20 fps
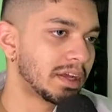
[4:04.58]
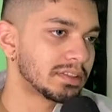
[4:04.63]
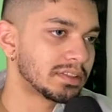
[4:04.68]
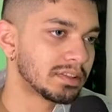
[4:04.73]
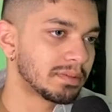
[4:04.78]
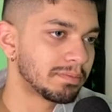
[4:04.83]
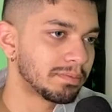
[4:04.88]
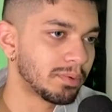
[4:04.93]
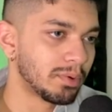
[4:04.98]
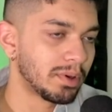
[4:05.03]
at
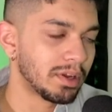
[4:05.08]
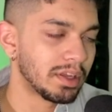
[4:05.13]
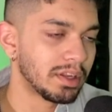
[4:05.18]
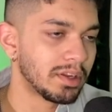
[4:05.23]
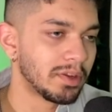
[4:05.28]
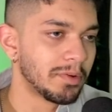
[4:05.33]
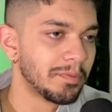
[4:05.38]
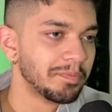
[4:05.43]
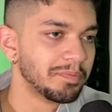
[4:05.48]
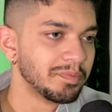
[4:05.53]
some point,
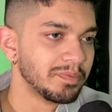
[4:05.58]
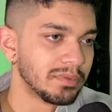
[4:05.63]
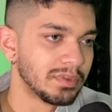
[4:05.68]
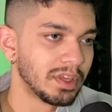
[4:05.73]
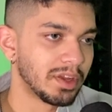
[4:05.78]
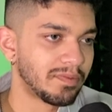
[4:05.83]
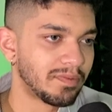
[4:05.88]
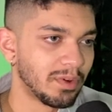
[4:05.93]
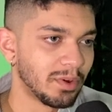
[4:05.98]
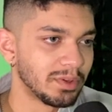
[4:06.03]

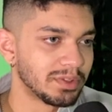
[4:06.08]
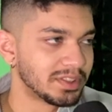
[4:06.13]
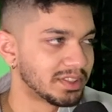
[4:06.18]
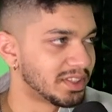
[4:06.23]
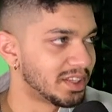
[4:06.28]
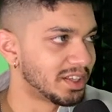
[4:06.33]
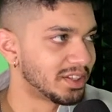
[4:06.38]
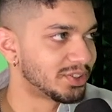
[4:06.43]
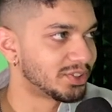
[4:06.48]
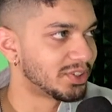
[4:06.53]
Nick Foles is
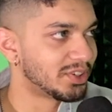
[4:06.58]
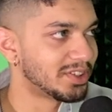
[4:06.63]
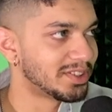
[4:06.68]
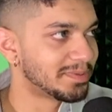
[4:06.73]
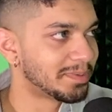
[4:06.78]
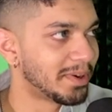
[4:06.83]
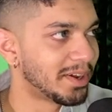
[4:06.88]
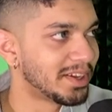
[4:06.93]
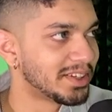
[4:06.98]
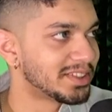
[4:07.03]
the insurance
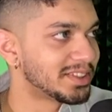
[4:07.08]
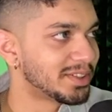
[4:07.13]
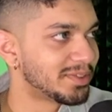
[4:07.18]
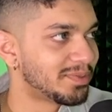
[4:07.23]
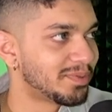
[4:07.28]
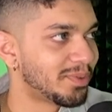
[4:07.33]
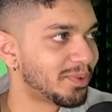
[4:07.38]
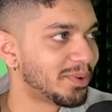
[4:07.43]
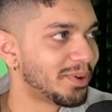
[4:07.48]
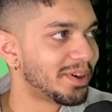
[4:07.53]
policy
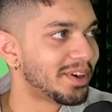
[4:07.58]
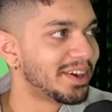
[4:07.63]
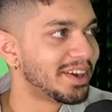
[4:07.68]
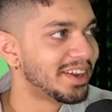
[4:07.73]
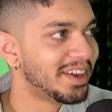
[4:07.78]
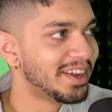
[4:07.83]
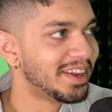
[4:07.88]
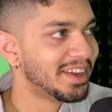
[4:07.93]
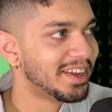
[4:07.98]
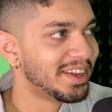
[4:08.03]
for,
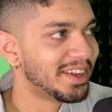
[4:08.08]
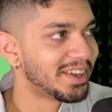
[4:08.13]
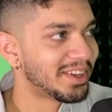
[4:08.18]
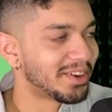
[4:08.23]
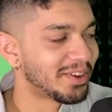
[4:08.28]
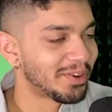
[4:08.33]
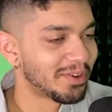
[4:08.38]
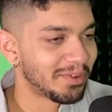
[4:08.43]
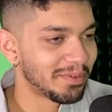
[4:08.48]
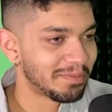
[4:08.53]
you
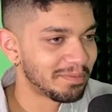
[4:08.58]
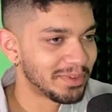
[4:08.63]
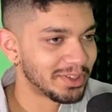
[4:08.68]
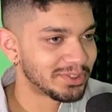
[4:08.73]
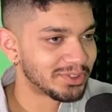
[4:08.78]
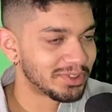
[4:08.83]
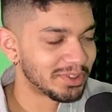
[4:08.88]
know, Mitch